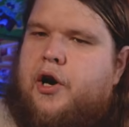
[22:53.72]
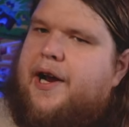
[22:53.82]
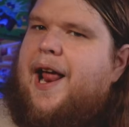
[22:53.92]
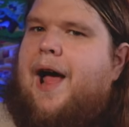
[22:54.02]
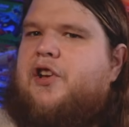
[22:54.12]

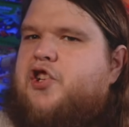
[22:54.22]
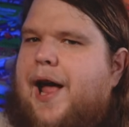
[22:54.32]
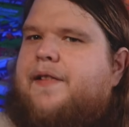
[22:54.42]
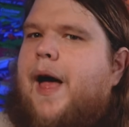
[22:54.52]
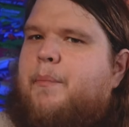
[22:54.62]
you're gonna have to
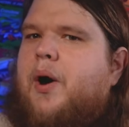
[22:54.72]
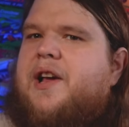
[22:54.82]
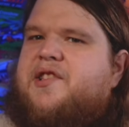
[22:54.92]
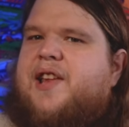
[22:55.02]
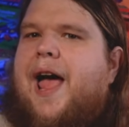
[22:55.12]
jack that
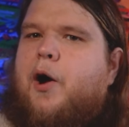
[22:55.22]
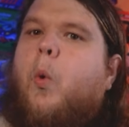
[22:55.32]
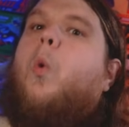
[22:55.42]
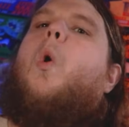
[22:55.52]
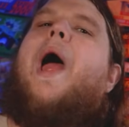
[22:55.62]
price
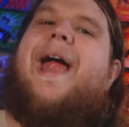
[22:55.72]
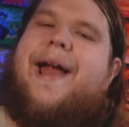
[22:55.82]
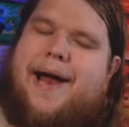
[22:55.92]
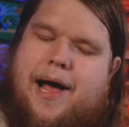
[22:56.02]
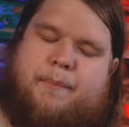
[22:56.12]
tag
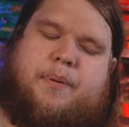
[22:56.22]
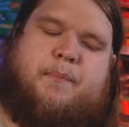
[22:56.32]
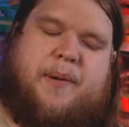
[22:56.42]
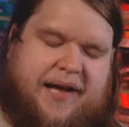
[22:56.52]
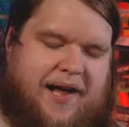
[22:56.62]
way up
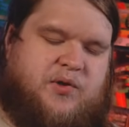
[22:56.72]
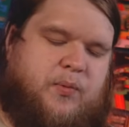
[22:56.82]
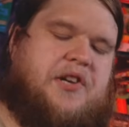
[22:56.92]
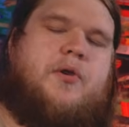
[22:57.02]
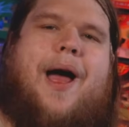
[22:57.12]

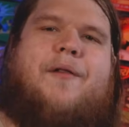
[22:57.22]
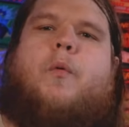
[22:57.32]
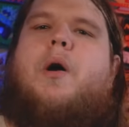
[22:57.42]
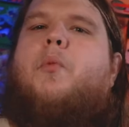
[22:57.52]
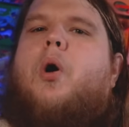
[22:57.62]
because we do
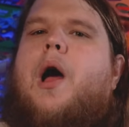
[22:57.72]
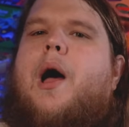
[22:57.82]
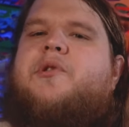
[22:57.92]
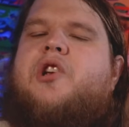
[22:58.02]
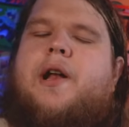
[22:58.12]
have one more
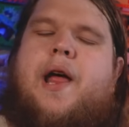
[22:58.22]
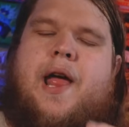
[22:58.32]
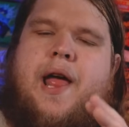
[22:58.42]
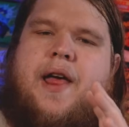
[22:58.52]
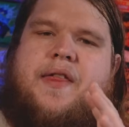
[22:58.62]
option
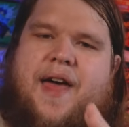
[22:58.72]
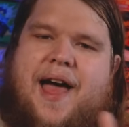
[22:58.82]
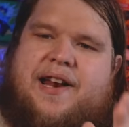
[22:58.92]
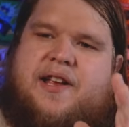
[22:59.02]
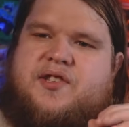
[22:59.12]
that